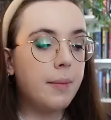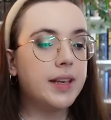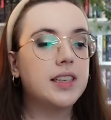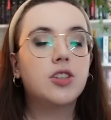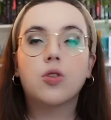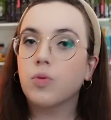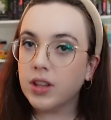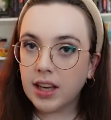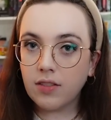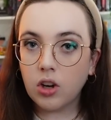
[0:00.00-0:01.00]
because I don't
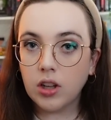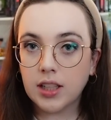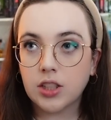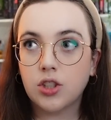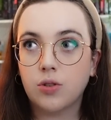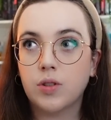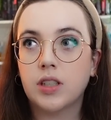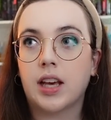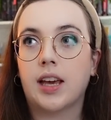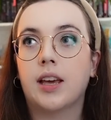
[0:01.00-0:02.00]
really have a whole lot to do
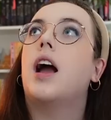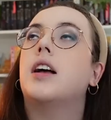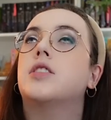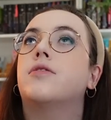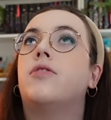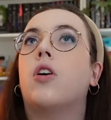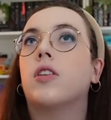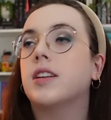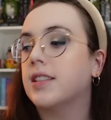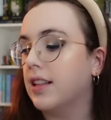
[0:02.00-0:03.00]
today as
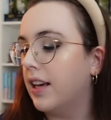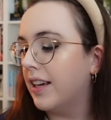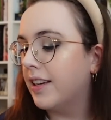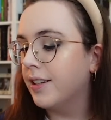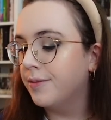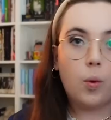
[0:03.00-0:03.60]
far as like